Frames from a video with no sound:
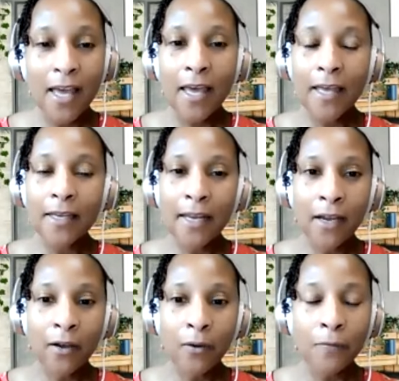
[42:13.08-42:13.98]

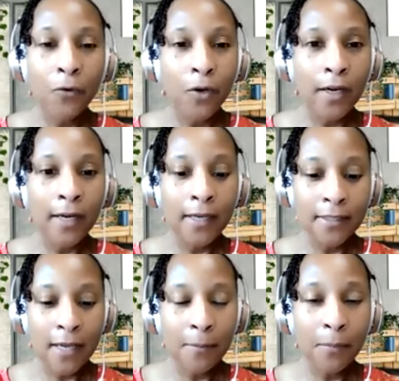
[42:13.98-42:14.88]
Now, for
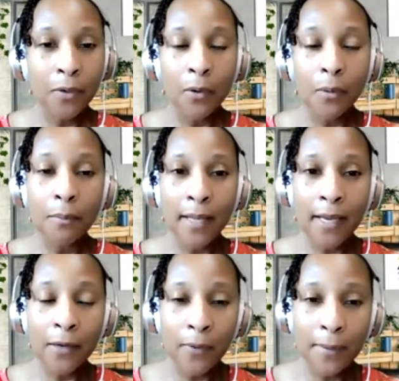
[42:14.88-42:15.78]
example,
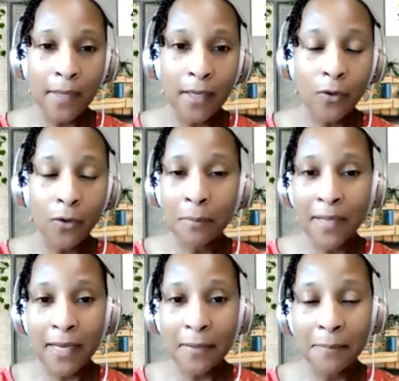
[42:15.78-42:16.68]
Black women or
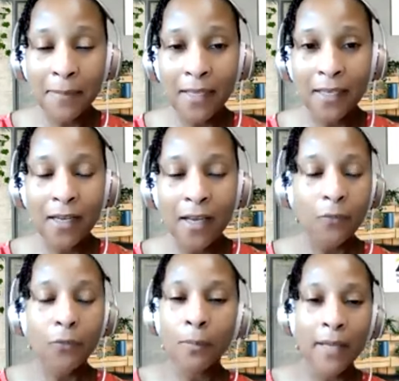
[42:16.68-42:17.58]
Black men,
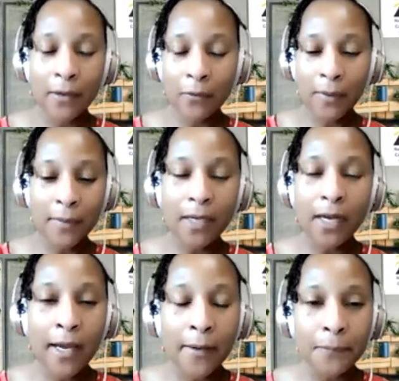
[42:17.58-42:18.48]
well, Black women
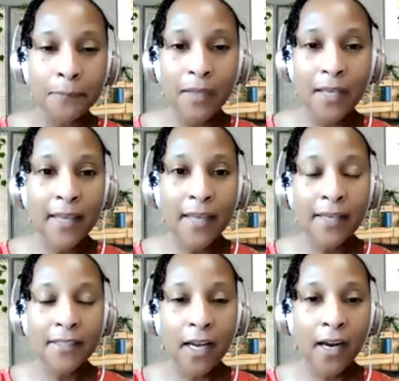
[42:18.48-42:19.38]
um,
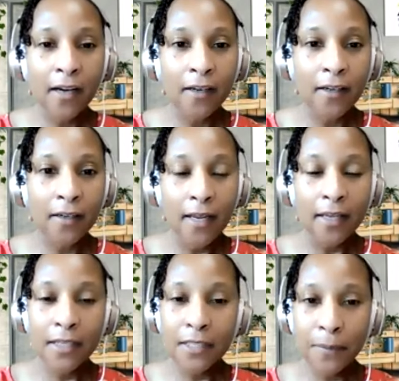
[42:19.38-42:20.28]
that are
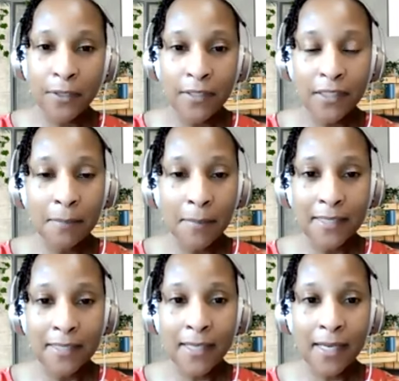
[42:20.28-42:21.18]
experiencing
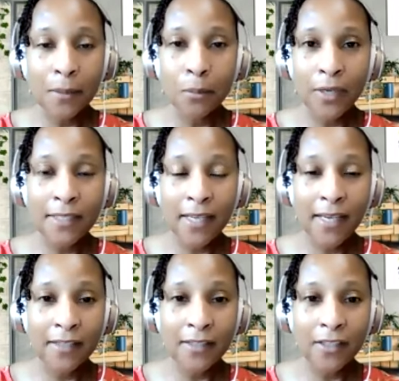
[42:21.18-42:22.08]
metastatic breast
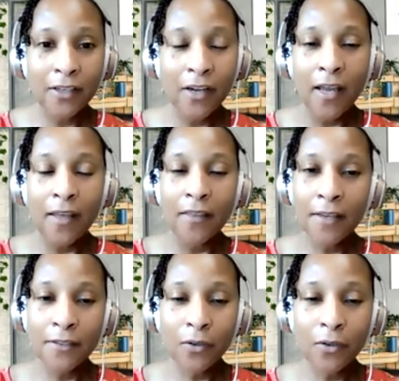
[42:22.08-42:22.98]
cancer,
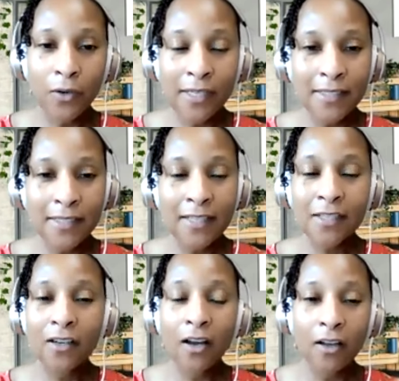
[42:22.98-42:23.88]
there's an
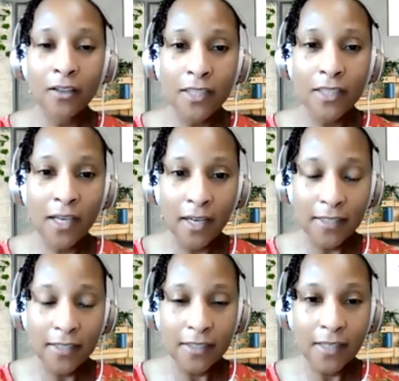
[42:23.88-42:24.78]
organization called Touch,